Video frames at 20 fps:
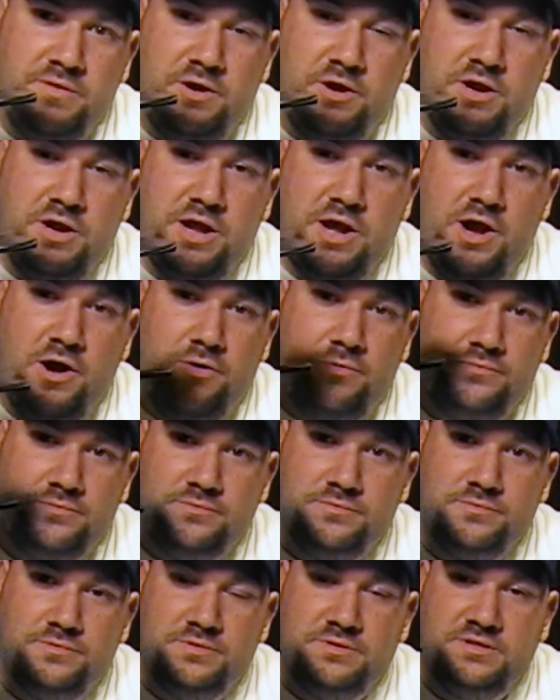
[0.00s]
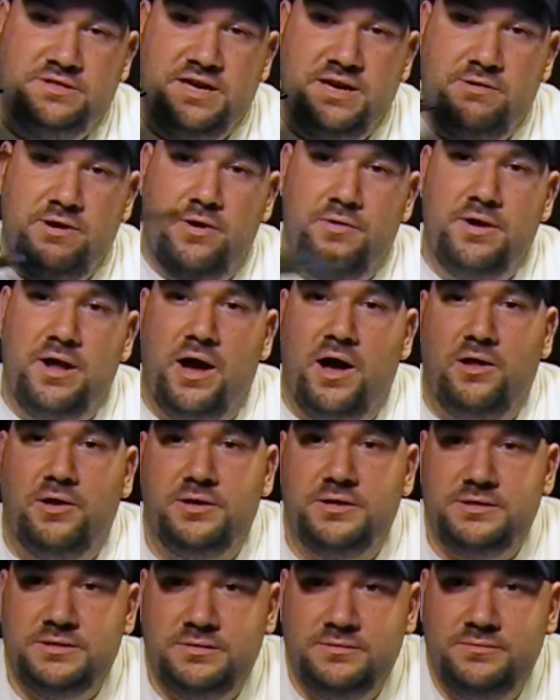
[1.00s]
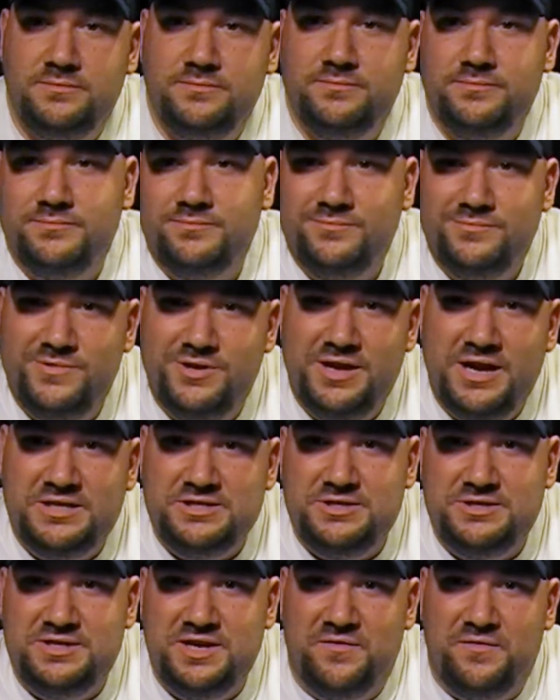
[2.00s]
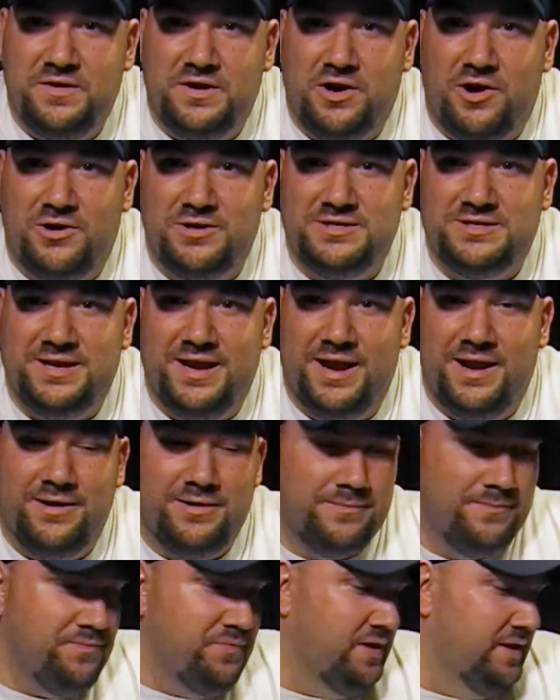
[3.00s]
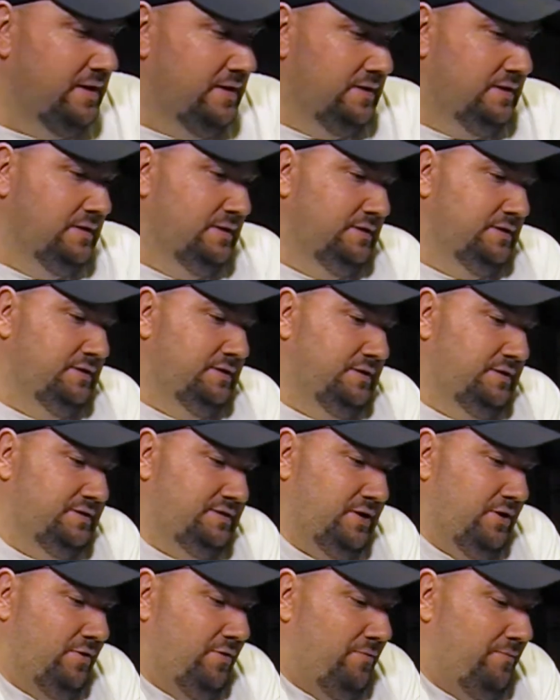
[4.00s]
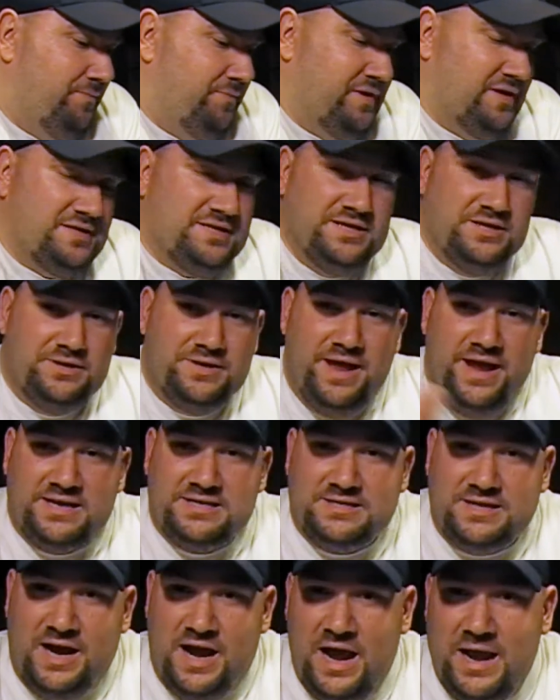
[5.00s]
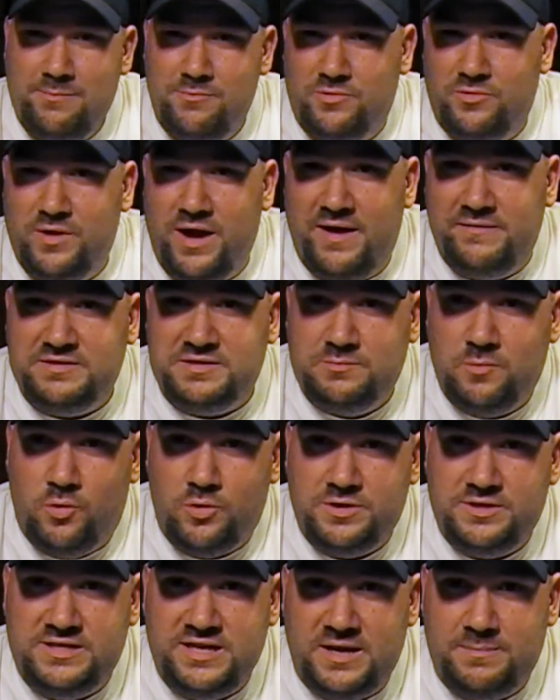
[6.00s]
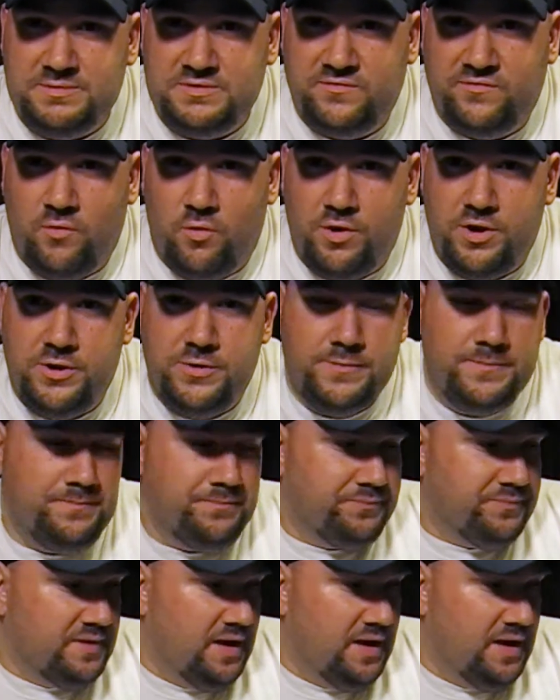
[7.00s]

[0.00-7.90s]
There you go zero dollars, you got yourself a car stand. So until next time, we'll have some more tips for you.